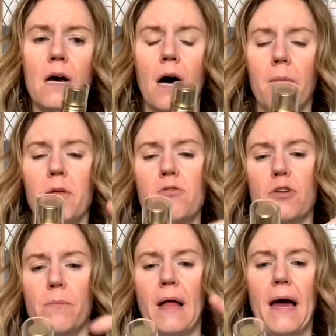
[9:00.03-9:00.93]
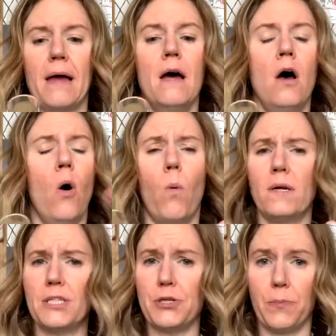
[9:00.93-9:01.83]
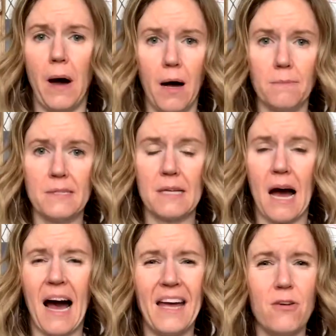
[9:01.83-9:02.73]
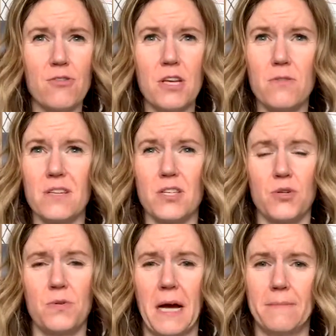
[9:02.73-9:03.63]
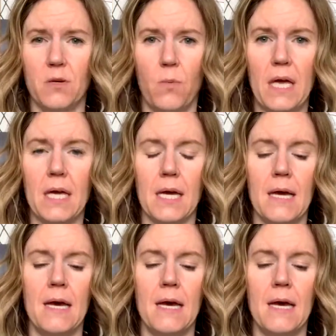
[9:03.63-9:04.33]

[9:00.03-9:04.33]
You usually apply 1 to 2 pumps. I usually use it 2 times a week